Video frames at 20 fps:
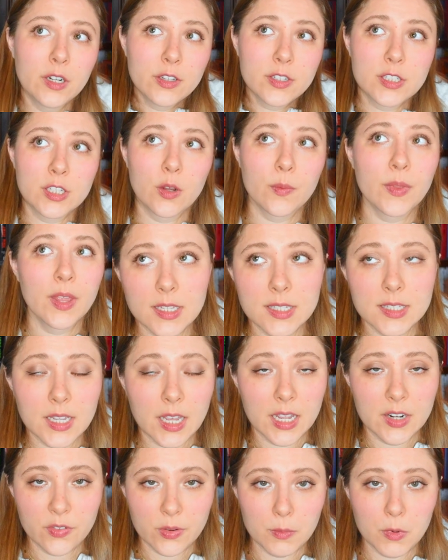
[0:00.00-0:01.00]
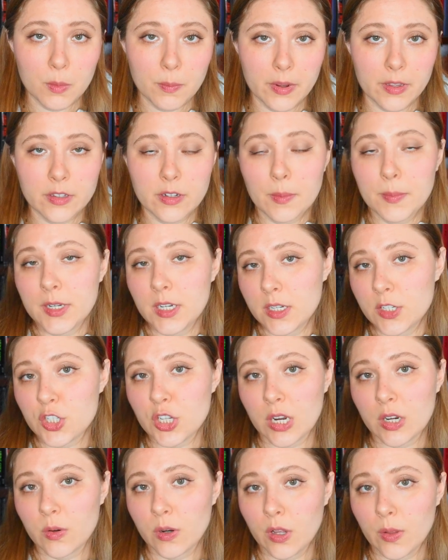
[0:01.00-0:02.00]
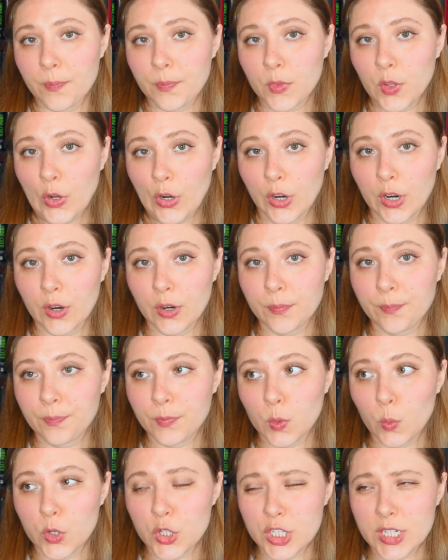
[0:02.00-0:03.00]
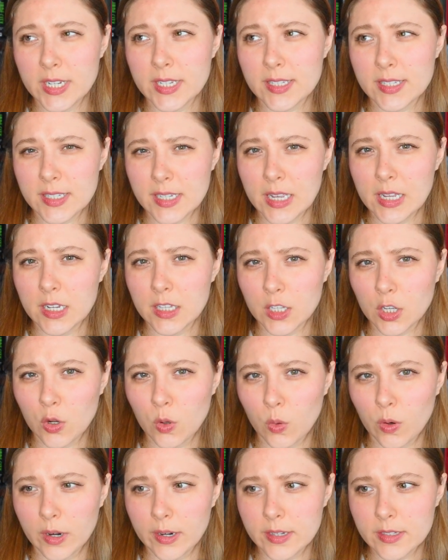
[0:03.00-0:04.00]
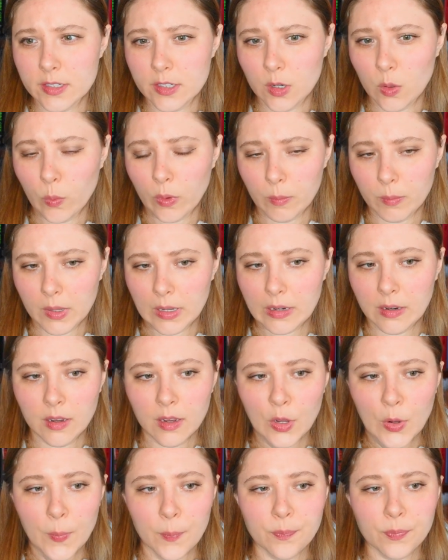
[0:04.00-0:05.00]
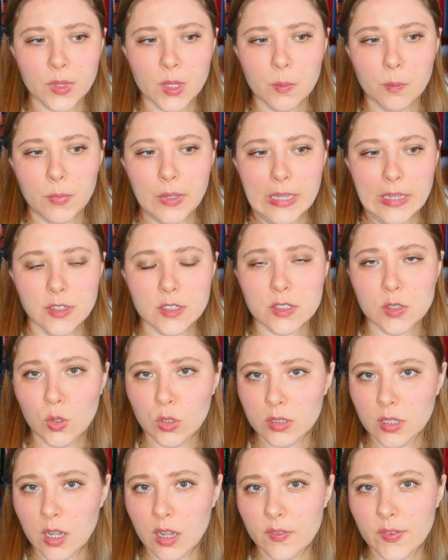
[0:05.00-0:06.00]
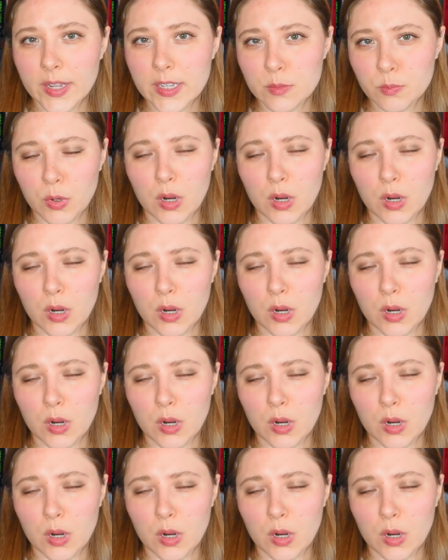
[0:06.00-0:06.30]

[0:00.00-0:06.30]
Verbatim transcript: also, aside from her mother, I mean, in general, what she has seen in the court is, you know, women being sold off as